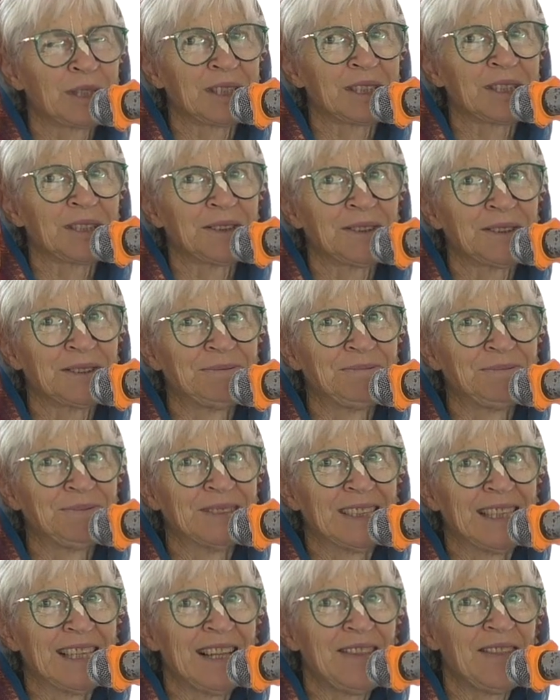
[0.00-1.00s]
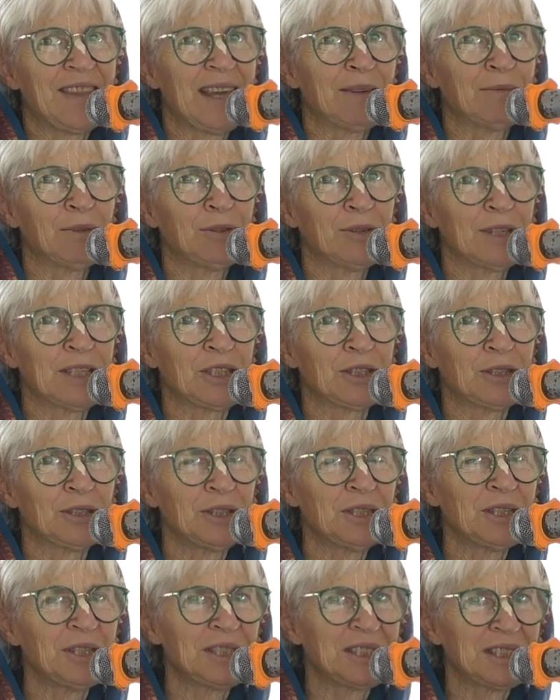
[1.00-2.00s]
So they were
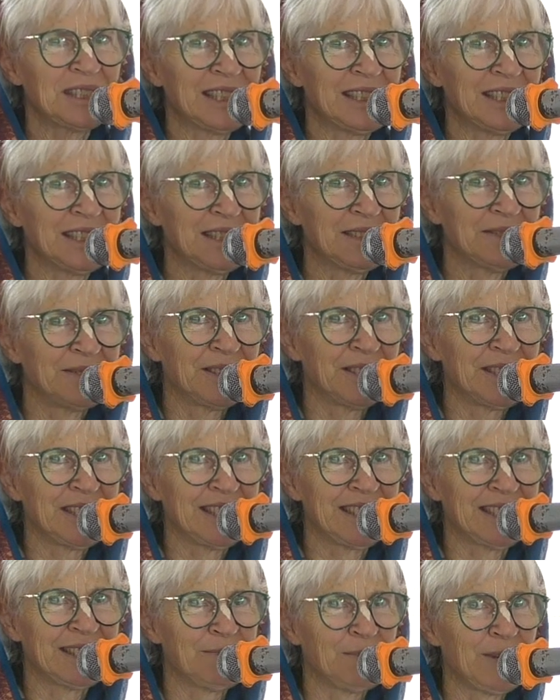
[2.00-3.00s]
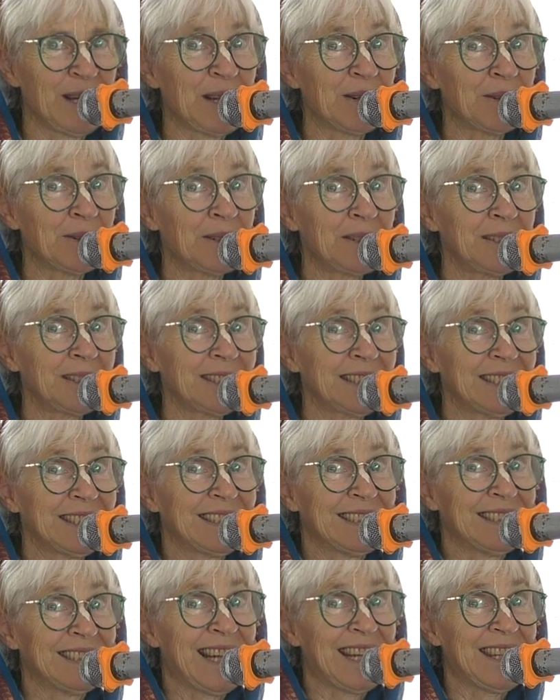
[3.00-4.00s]
returned, and the devotees in Bengal
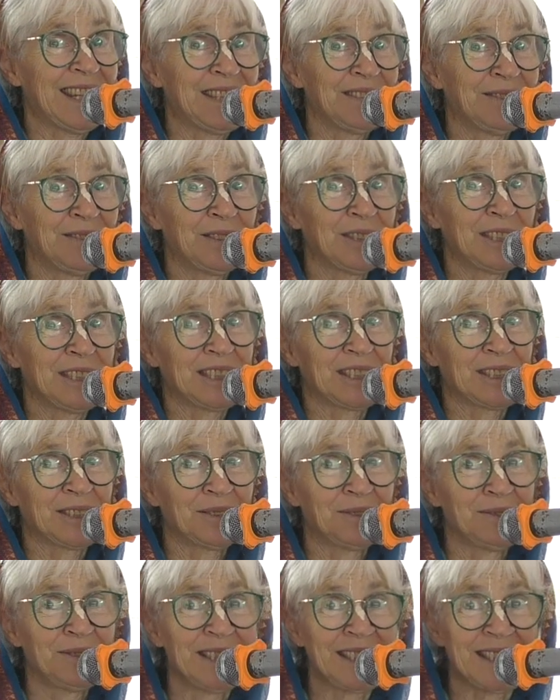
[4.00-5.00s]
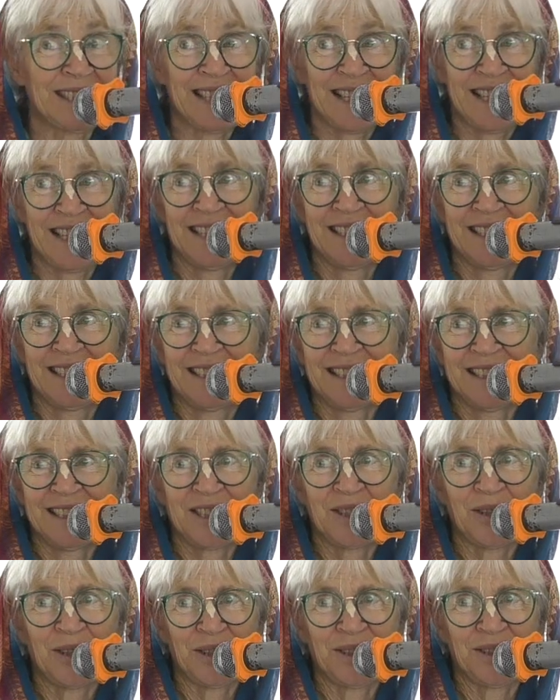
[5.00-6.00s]
and the devotees in Orissa
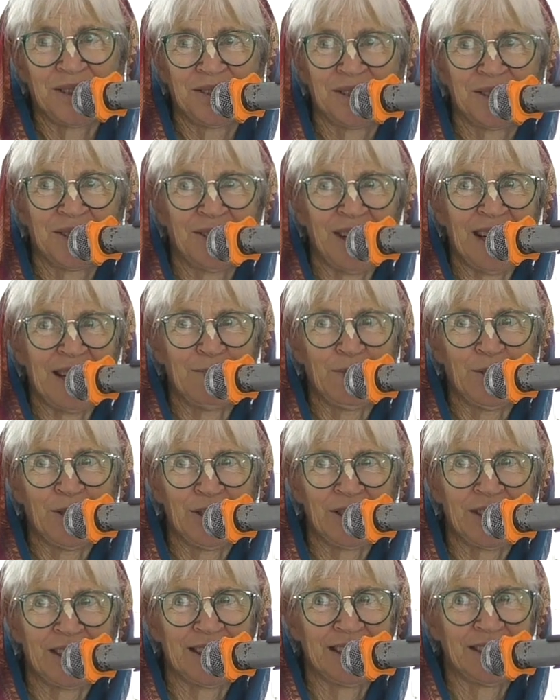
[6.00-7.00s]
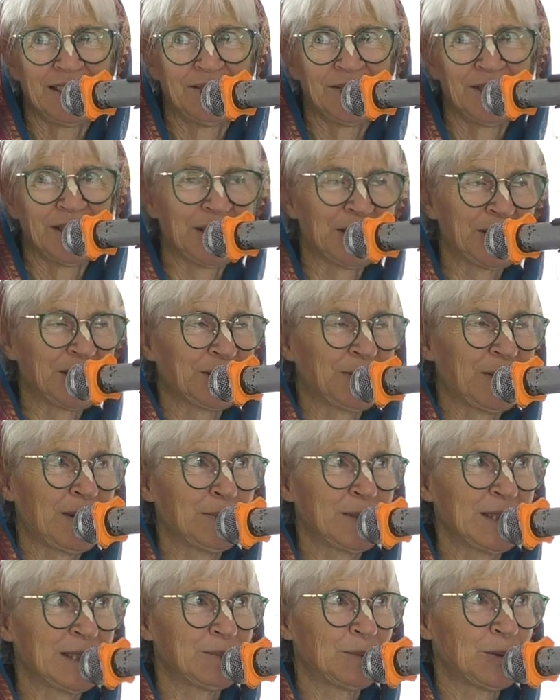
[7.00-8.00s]
got the great mercy of the
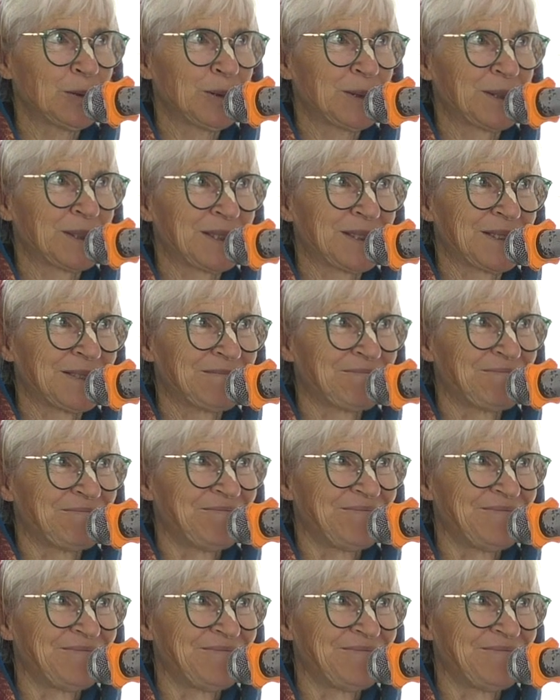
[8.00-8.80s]
Goswami's books.